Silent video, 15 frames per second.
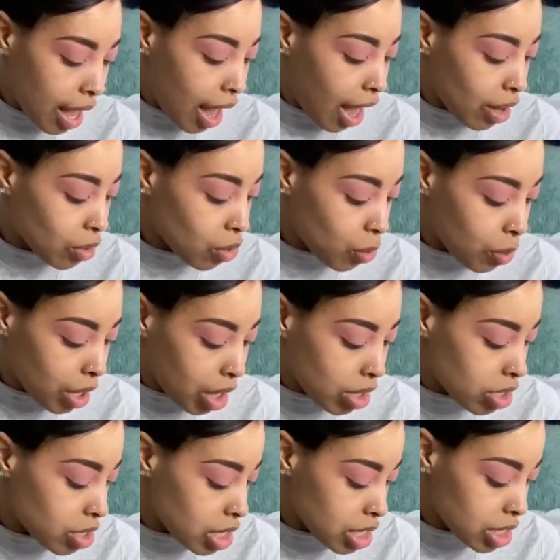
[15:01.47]
I don't know what
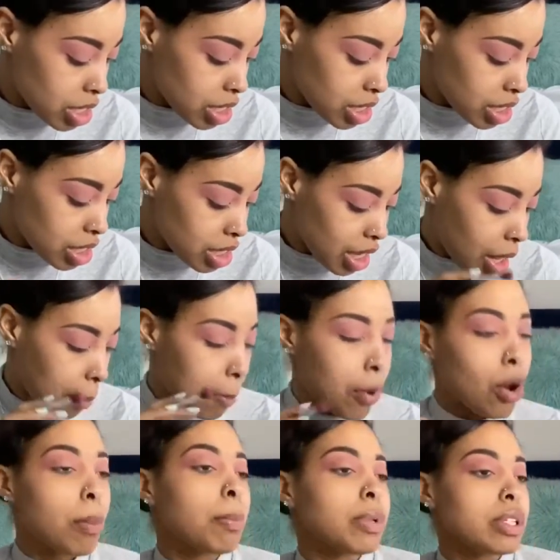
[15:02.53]
color this is. It's like a
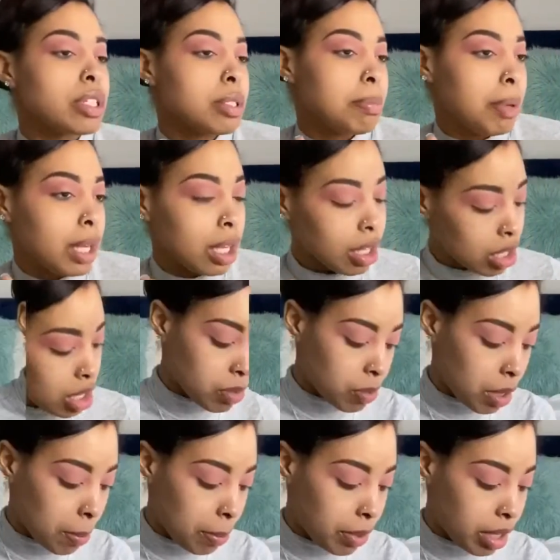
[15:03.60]
purplish pink. I just want
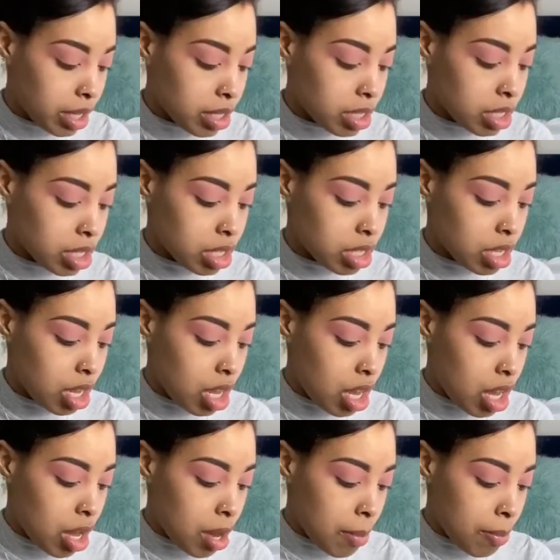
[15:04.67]
to place this
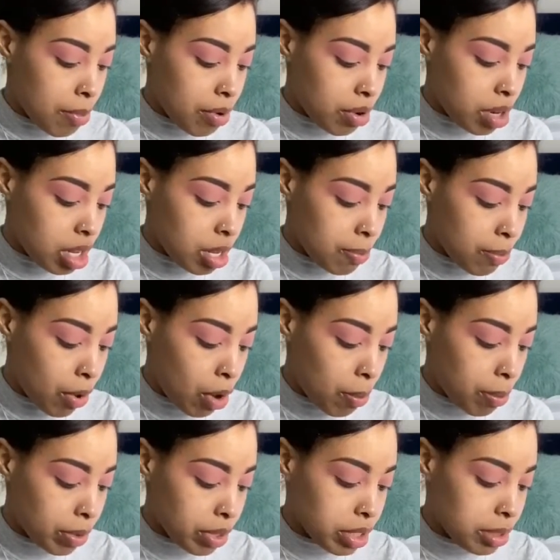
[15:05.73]
pretty
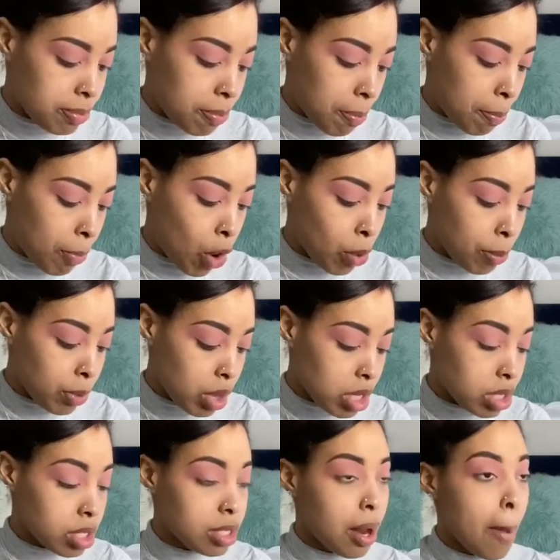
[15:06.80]
purplish
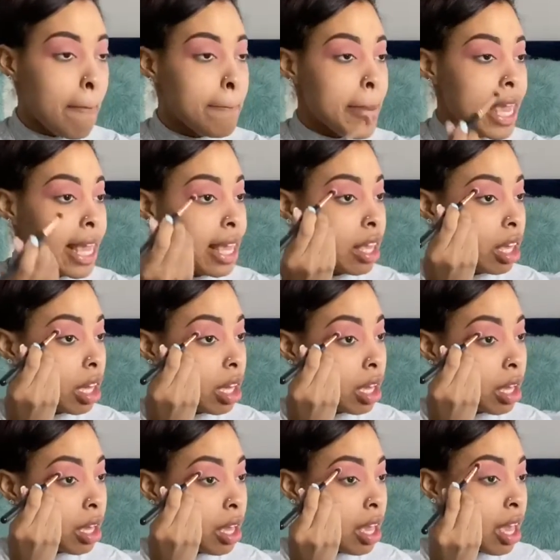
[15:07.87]
pink,
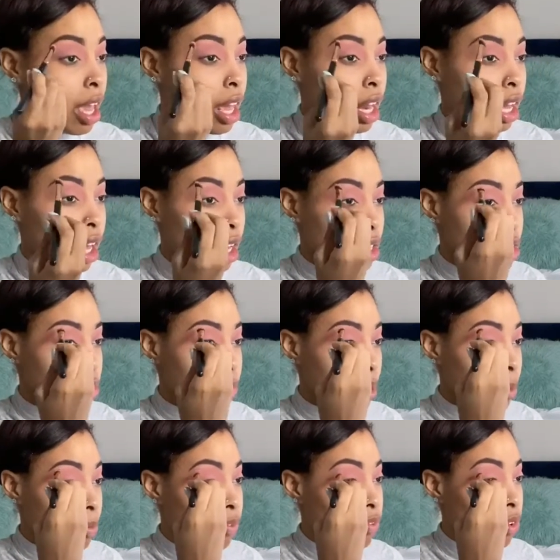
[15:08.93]
and I kind of just want
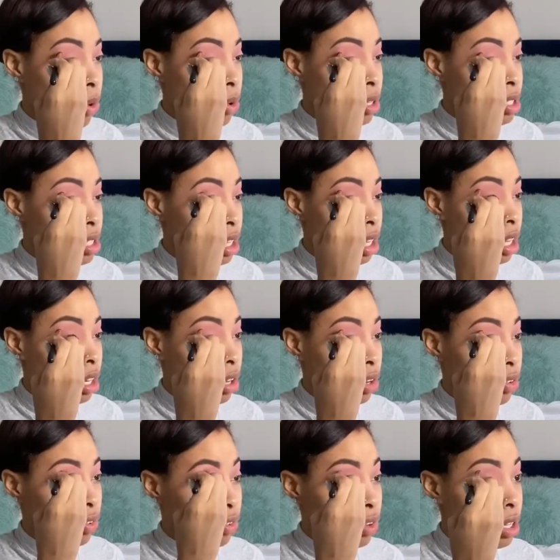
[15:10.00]
to focus it in a
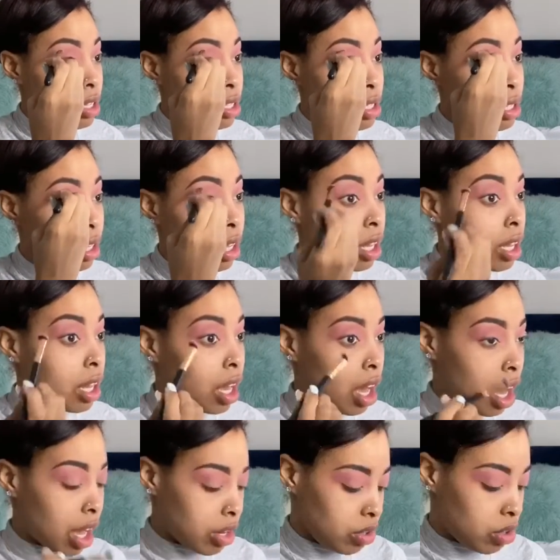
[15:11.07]
crease.
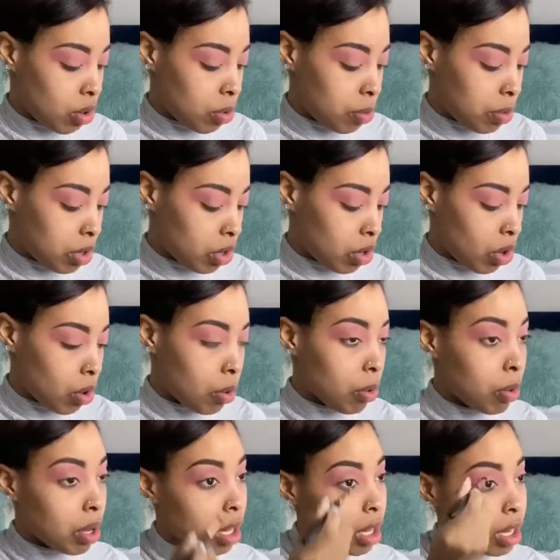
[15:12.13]
I don't want to go
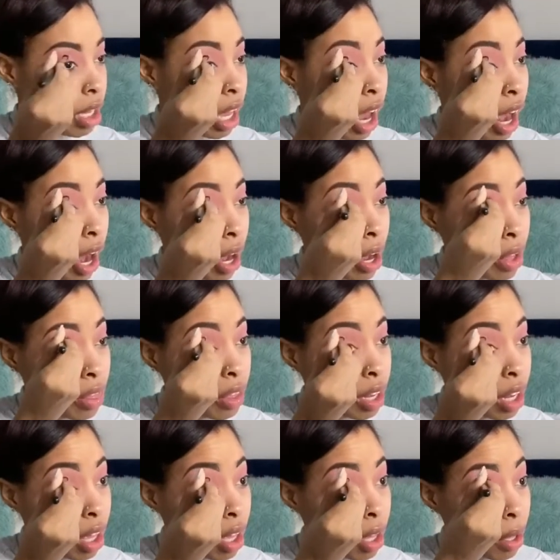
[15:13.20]
any higher than
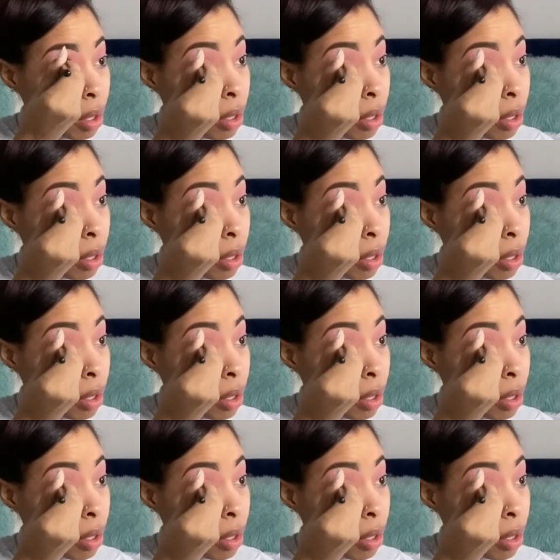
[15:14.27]
that.